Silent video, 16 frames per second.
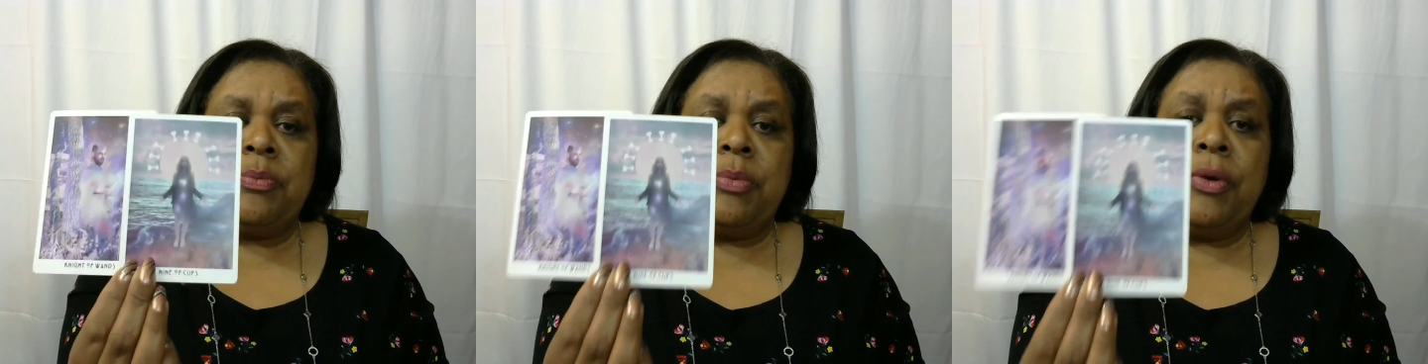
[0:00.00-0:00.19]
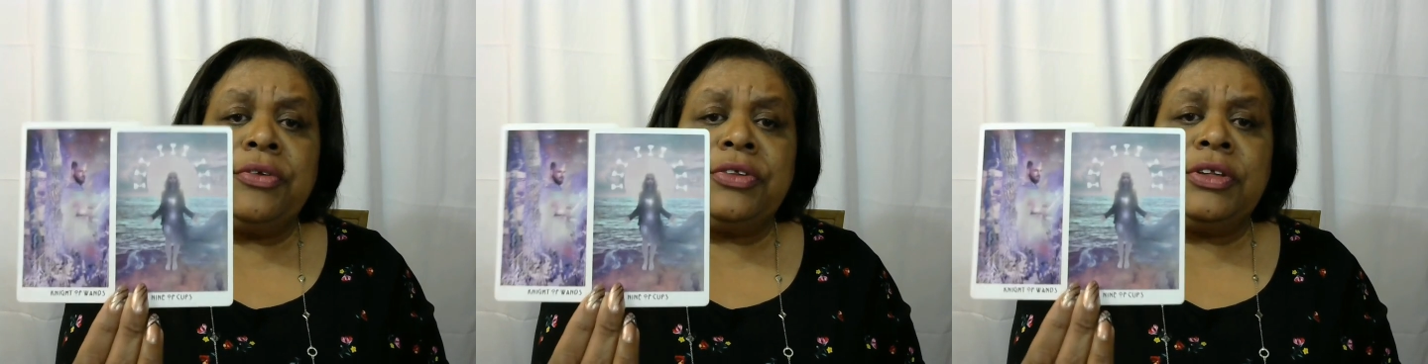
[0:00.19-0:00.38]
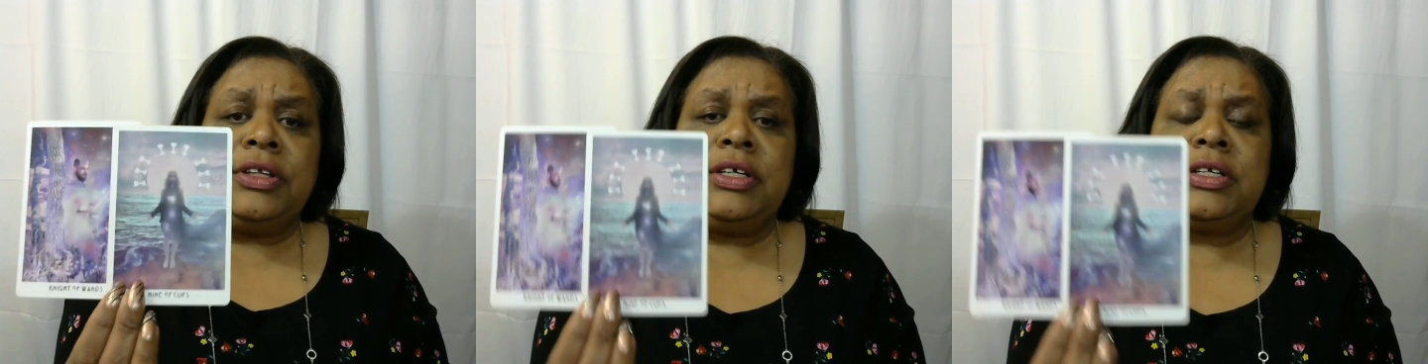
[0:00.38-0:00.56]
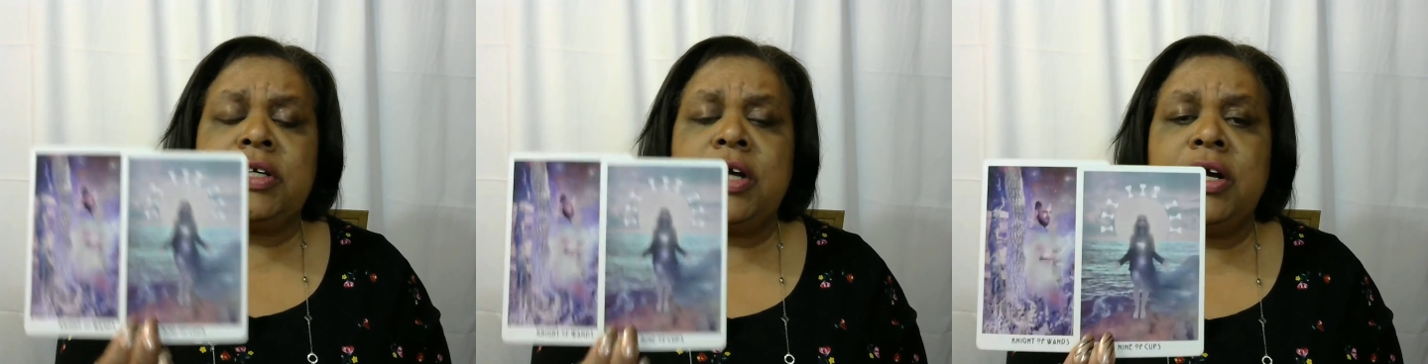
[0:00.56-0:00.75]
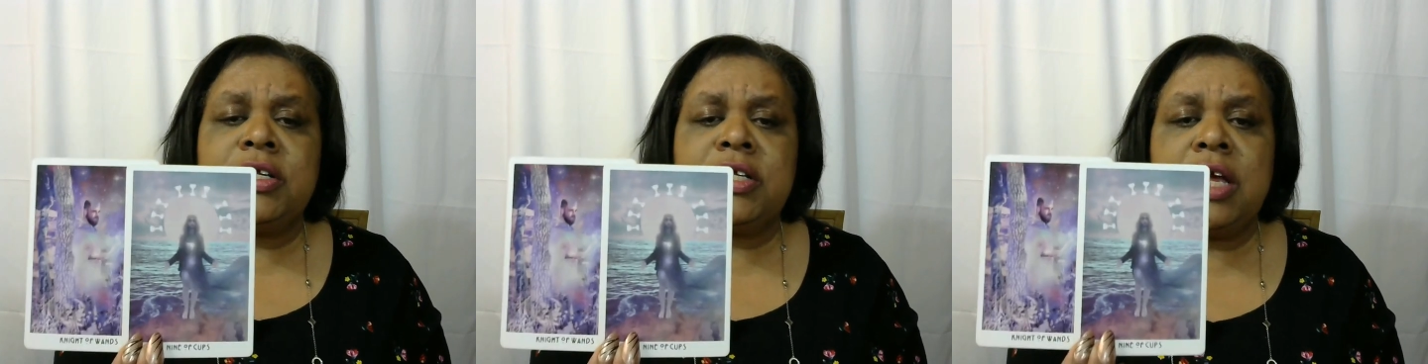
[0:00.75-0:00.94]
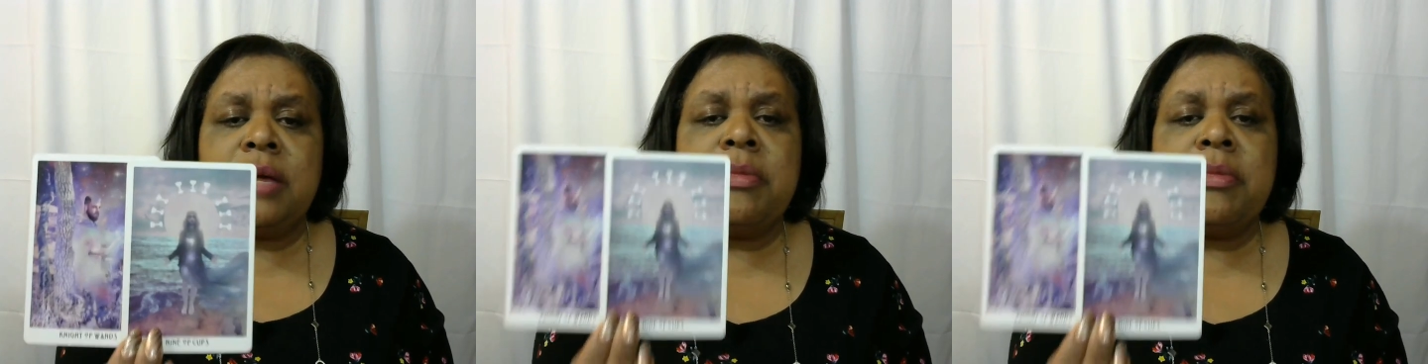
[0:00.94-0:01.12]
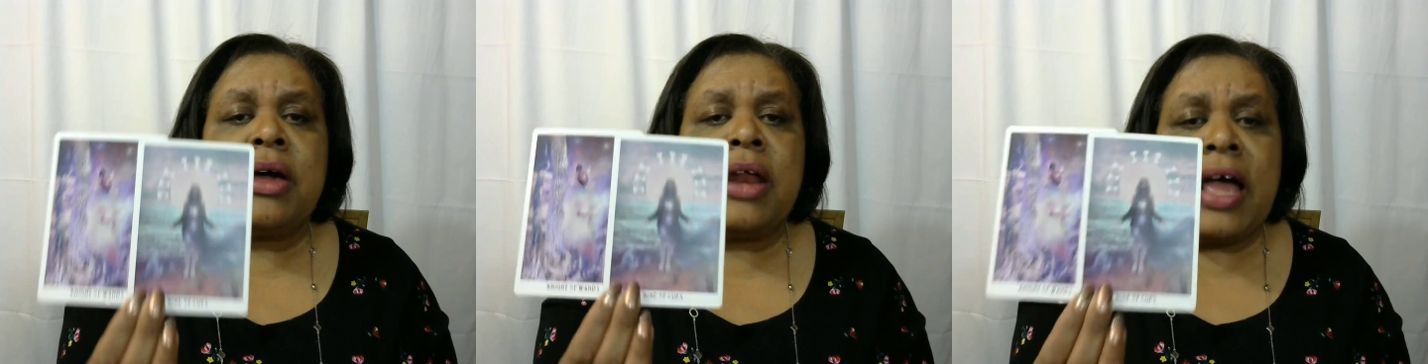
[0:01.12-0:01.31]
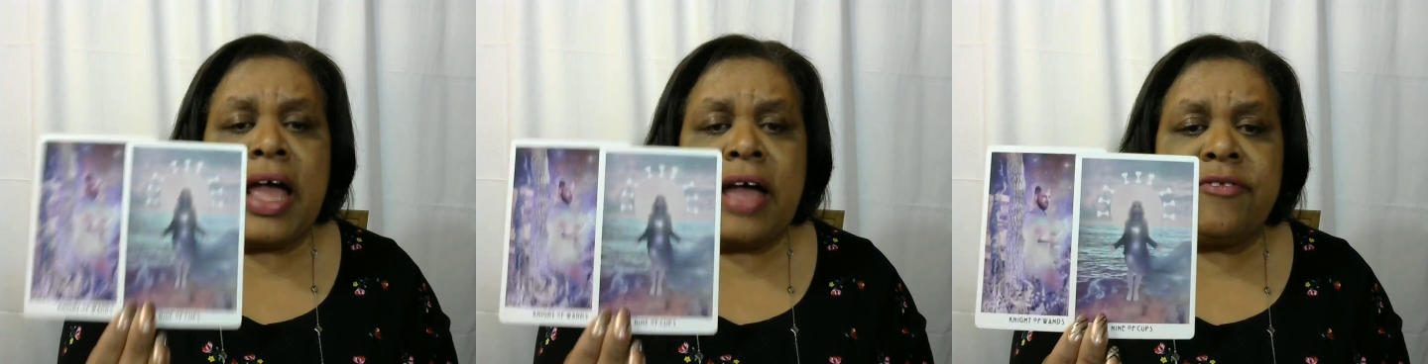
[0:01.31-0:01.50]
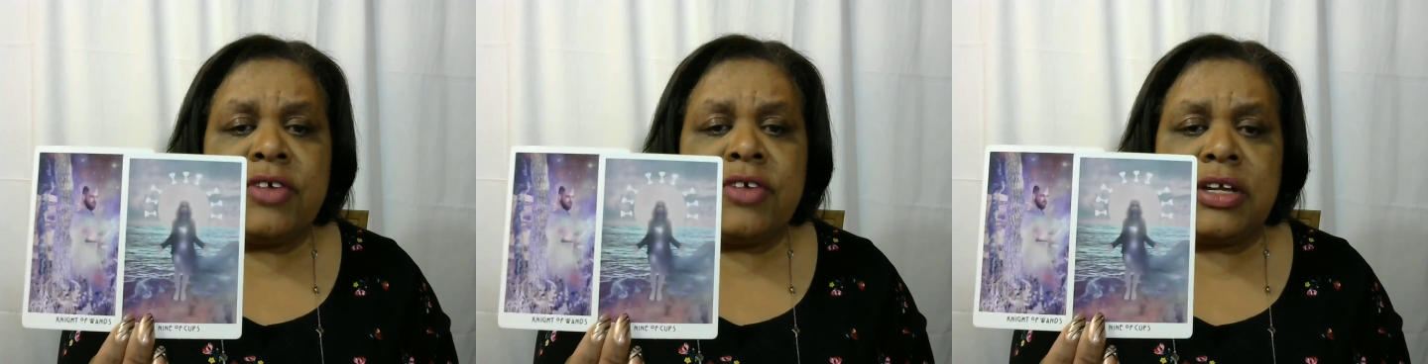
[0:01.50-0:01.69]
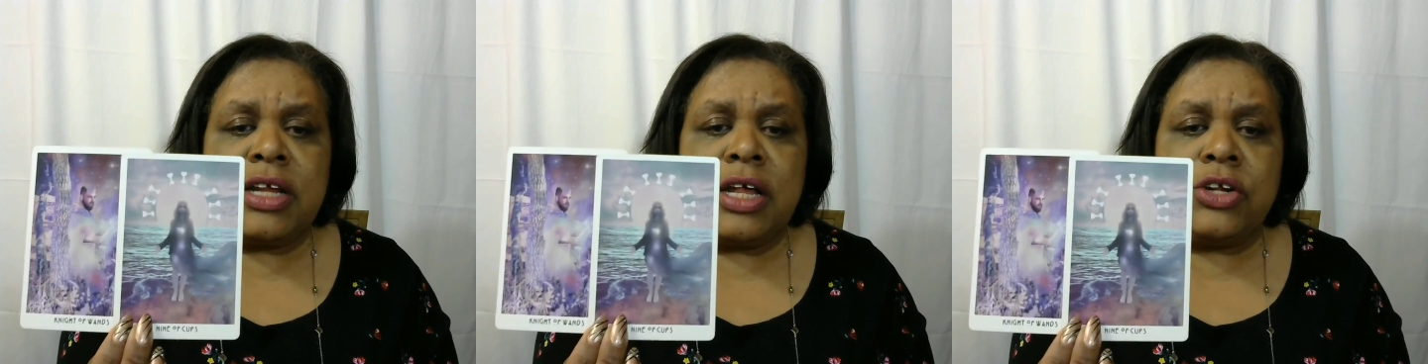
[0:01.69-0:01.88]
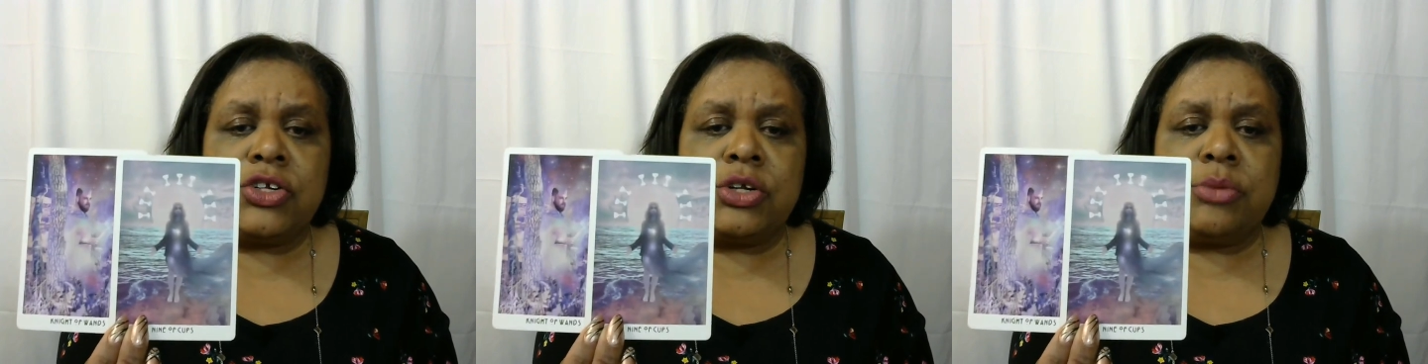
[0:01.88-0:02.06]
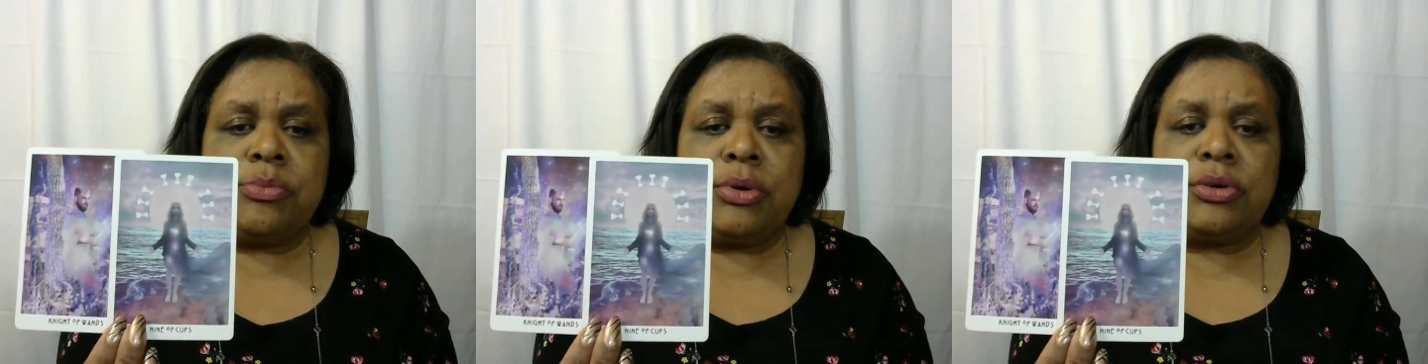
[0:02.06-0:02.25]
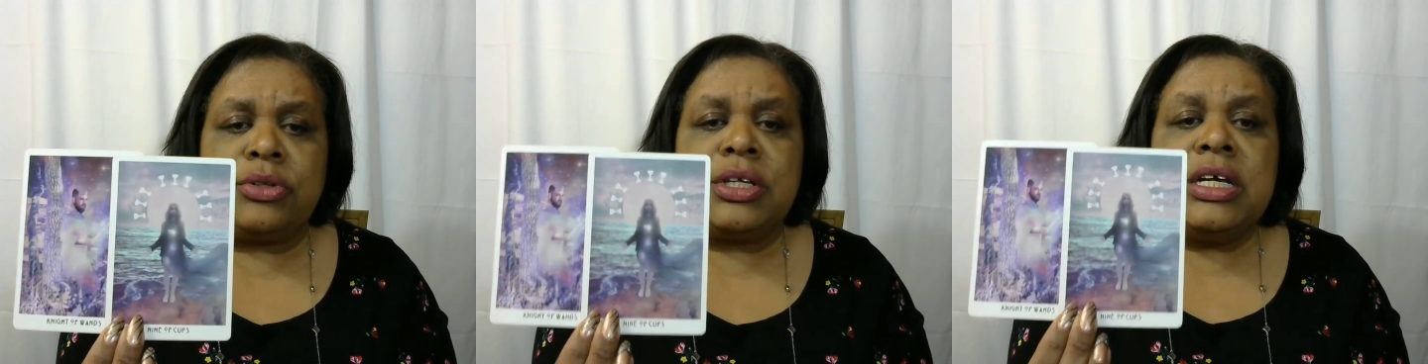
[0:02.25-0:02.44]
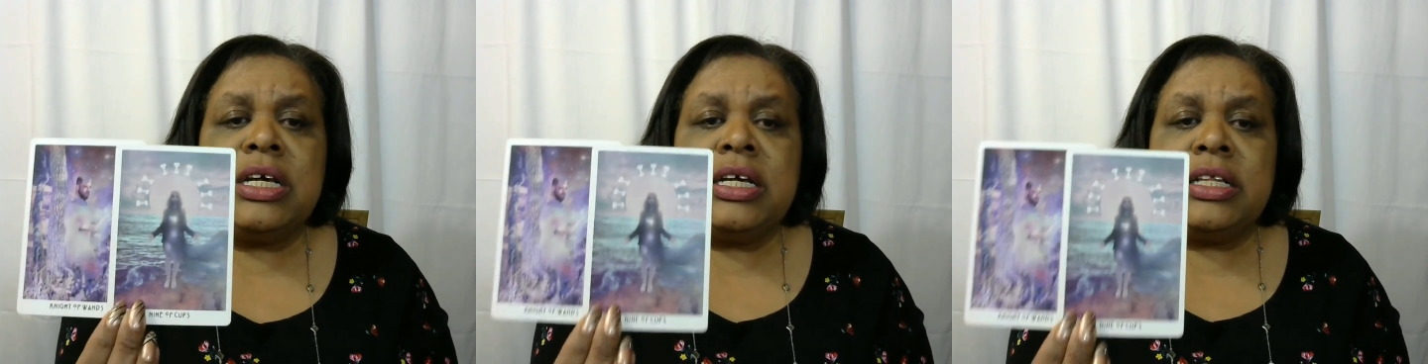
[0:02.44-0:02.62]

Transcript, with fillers: Both of these cards came out. I have to acknowledge them both.